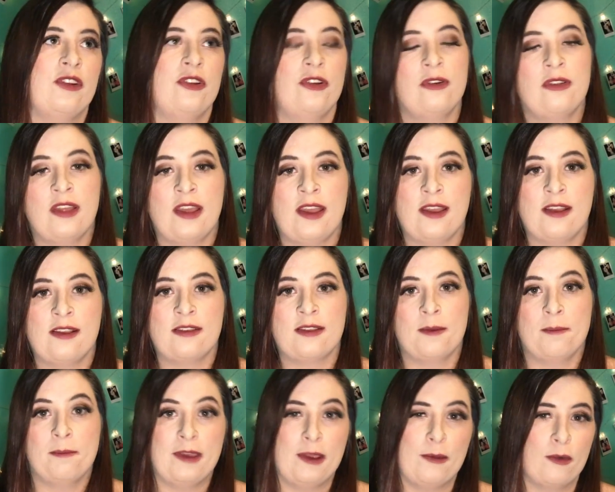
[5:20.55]
do this
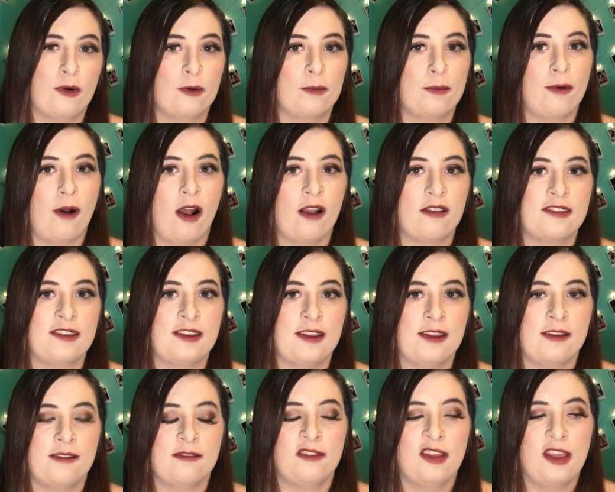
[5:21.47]
and be more
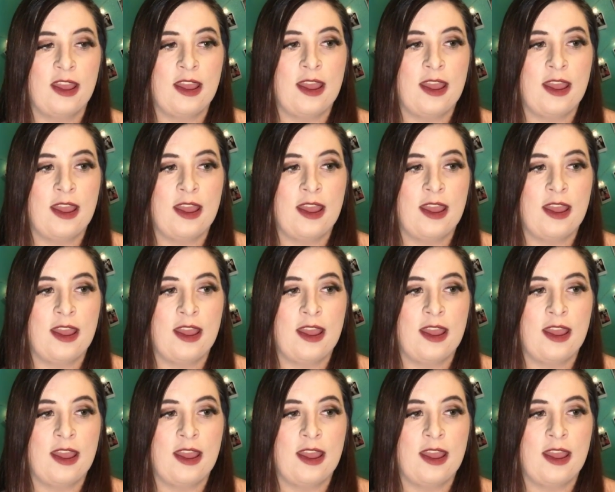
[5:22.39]
positive,